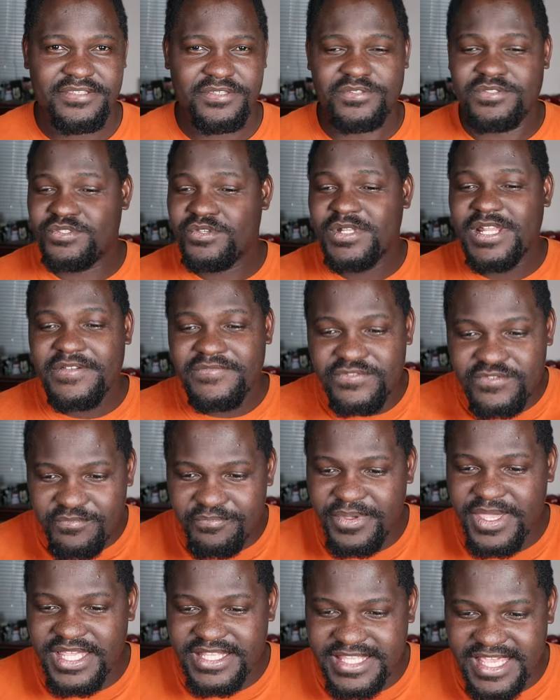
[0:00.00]
You don't have to
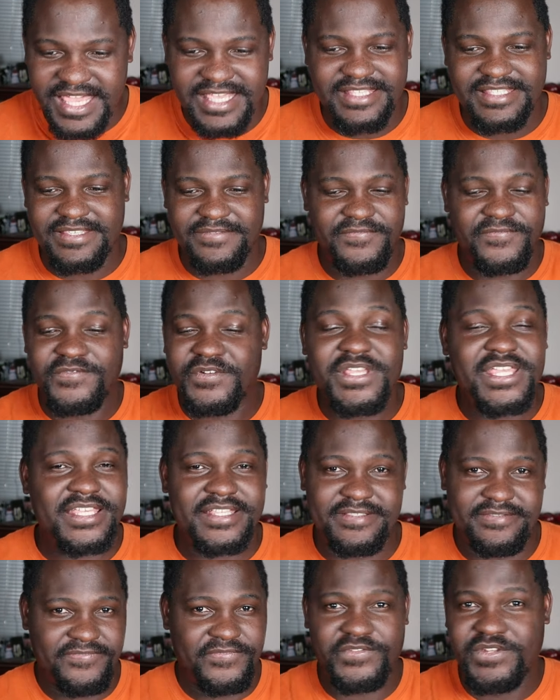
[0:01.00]
pay tax. Free,
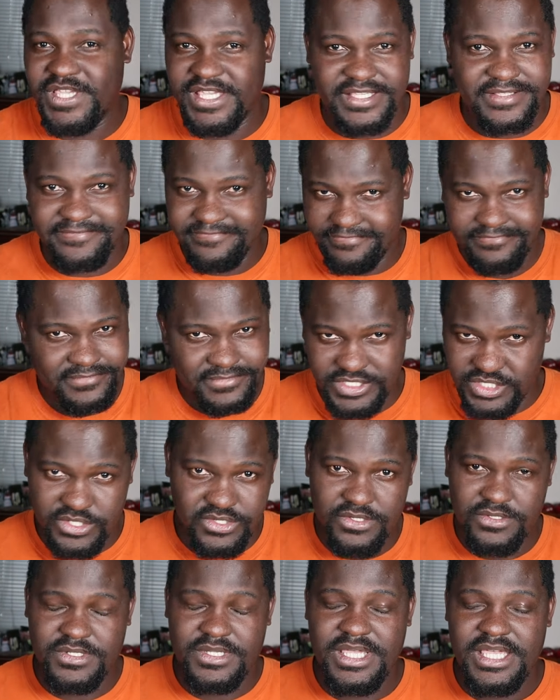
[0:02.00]
free, you
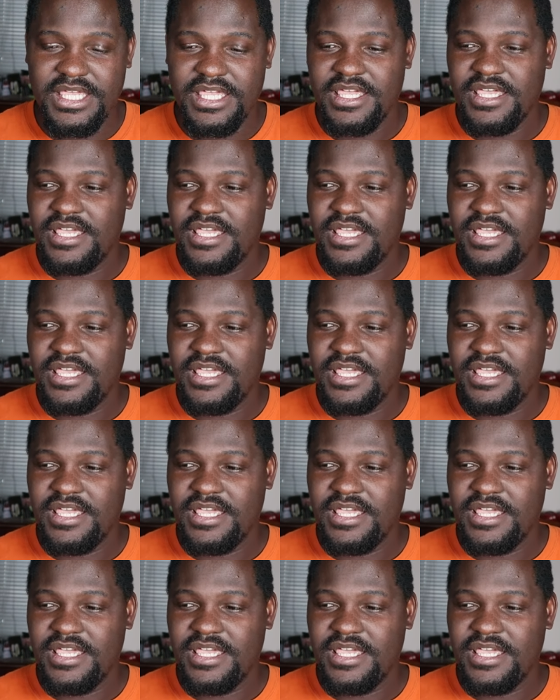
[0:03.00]
know.